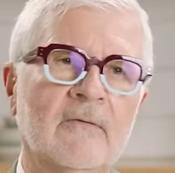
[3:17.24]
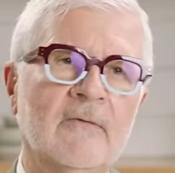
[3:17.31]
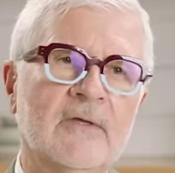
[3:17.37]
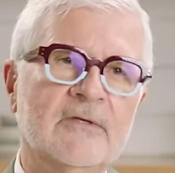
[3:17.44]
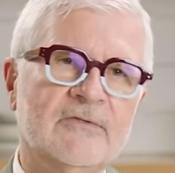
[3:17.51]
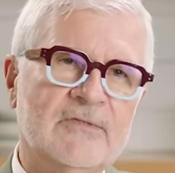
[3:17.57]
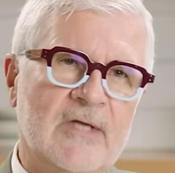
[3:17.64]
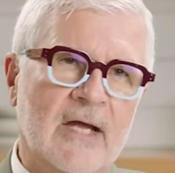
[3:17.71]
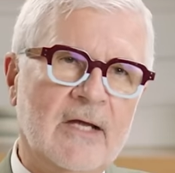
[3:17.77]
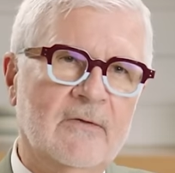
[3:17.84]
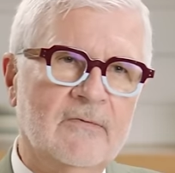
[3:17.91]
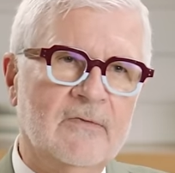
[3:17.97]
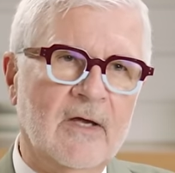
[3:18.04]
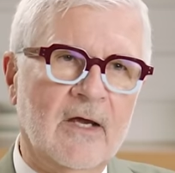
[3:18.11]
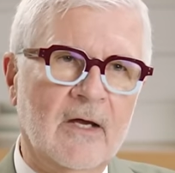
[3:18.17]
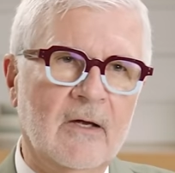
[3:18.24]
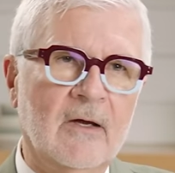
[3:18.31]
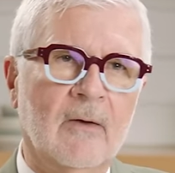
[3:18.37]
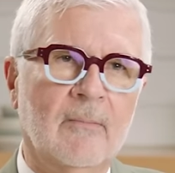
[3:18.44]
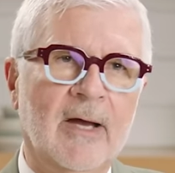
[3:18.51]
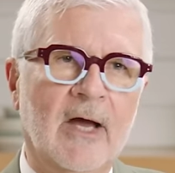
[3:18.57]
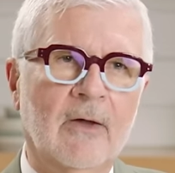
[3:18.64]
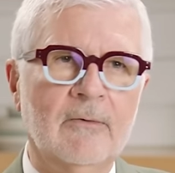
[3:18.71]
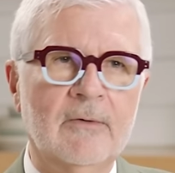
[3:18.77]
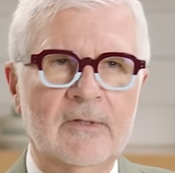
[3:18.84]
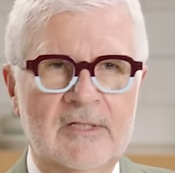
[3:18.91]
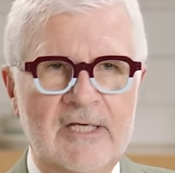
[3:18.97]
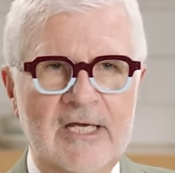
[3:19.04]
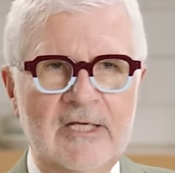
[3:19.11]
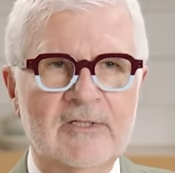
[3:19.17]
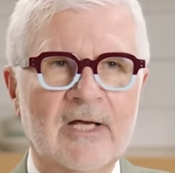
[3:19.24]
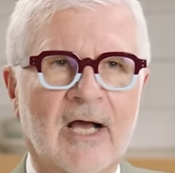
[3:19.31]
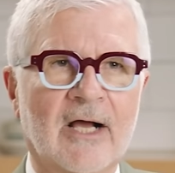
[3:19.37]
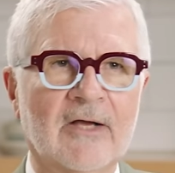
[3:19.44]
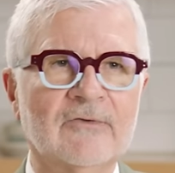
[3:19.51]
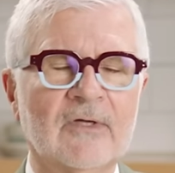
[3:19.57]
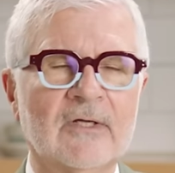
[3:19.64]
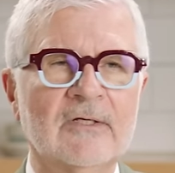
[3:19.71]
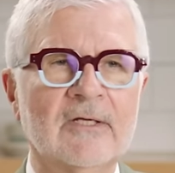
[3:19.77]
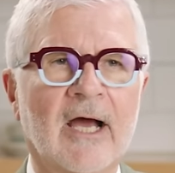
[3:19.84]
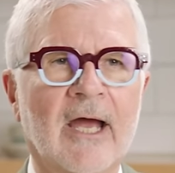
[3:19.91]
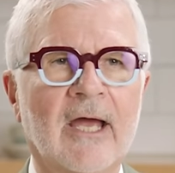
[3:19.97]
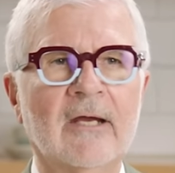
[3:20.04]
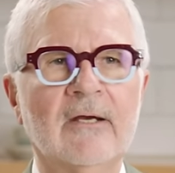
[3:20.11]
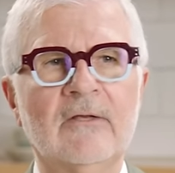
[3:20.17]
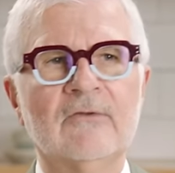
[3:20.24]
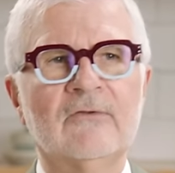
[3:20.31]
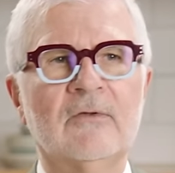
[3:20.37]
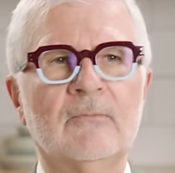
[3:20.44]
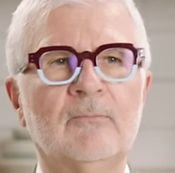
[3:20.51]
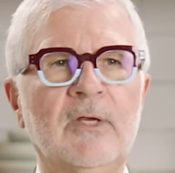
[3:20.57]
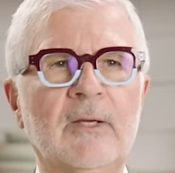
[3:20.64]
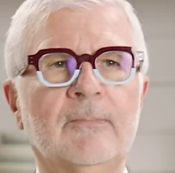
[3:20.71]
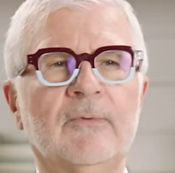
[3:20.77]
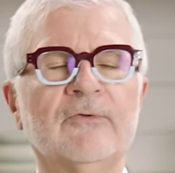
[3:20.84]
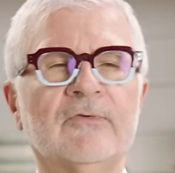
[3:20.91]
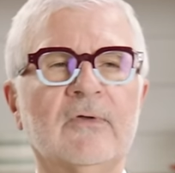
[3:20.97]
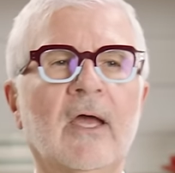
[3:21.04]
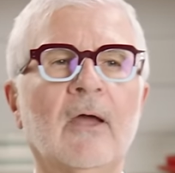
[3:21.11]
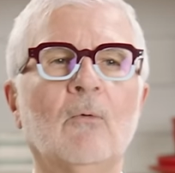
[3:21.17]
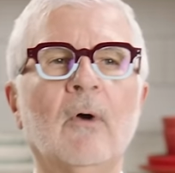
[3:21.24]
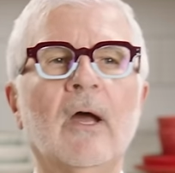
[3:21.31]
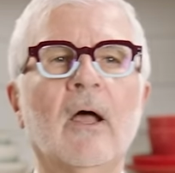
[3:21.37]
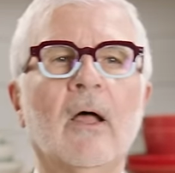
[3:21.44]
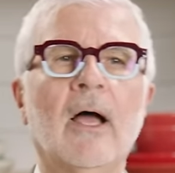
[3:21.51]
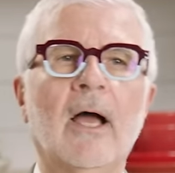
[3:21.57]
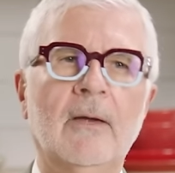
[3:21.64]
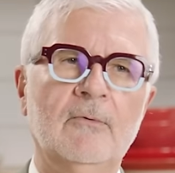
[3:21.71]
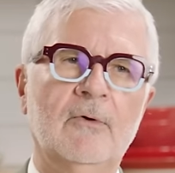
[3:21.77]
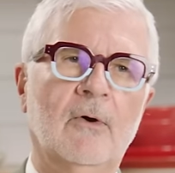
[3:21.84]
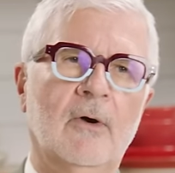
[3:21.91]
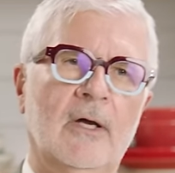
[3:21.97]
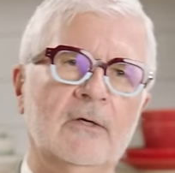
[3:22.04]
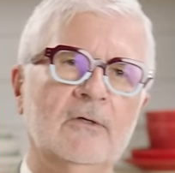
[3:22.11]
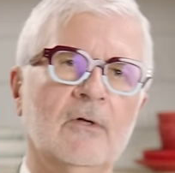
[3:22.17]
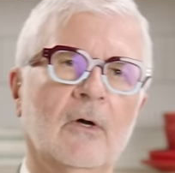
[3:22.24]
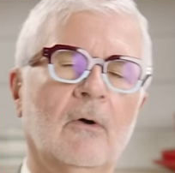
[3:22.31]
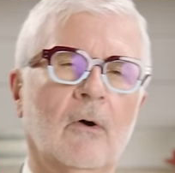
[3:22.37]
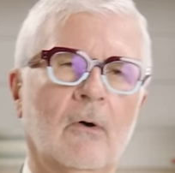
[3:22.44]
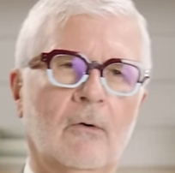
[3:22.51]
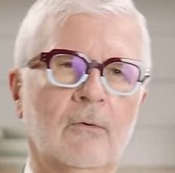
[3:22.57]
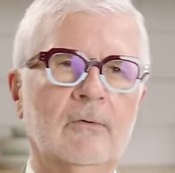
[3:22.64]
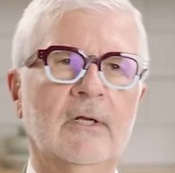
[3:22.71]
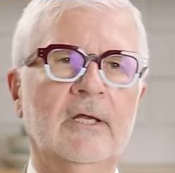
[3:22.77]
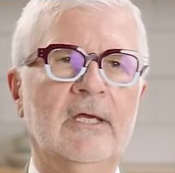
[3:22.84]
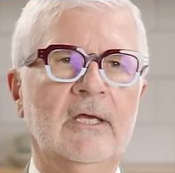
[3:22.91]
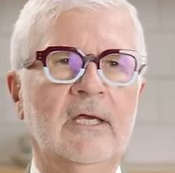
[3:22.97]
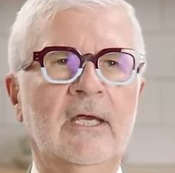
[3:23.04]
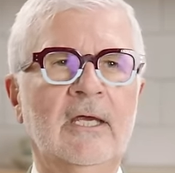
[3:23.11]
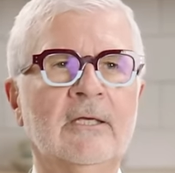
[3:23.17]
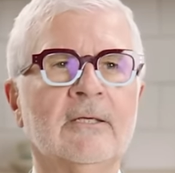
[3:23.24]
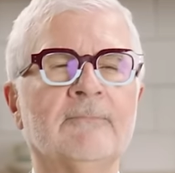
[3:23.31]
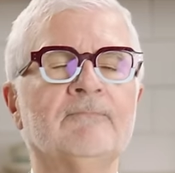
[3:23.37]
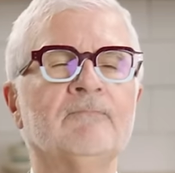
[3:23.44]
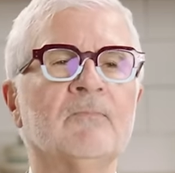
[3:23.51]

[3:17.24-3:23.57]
The second thing about detoxing diet is that people say, well, I'm going to only eat